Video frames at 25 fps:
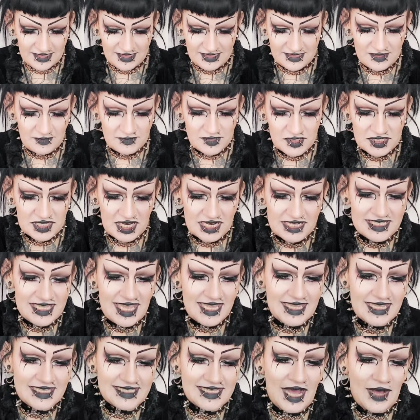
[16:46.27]
I'm just gonna
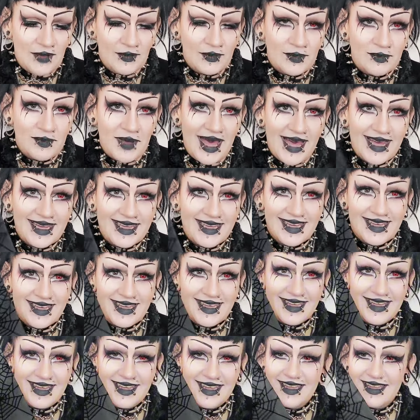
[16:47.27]
take these out of the packet
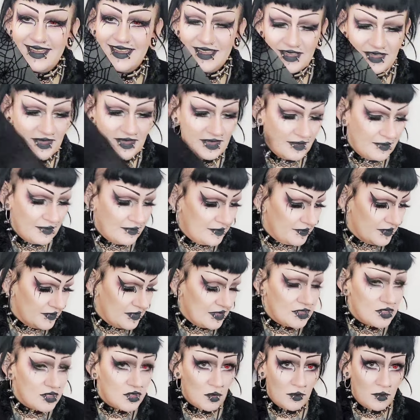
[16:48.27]
here. Do
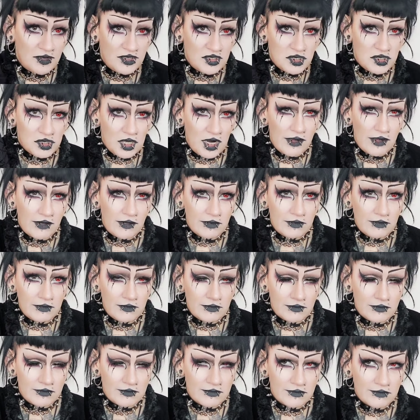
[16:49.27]
you want me to try it
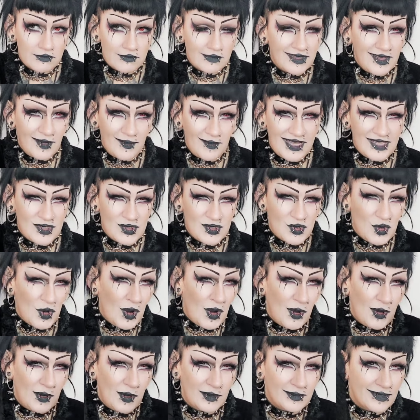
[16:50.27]
on? Don't need to try
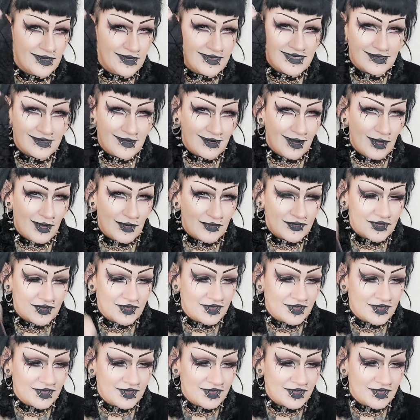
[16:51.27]
it on, it's a glove.